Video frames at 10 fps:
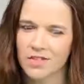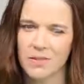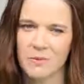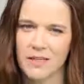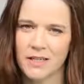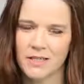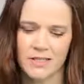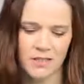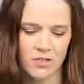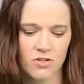just
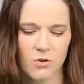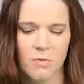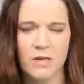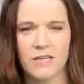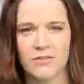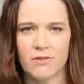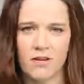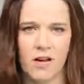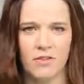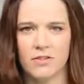because there's so many different
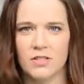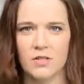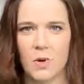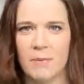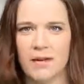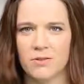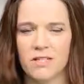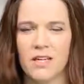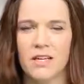colors and swap outs.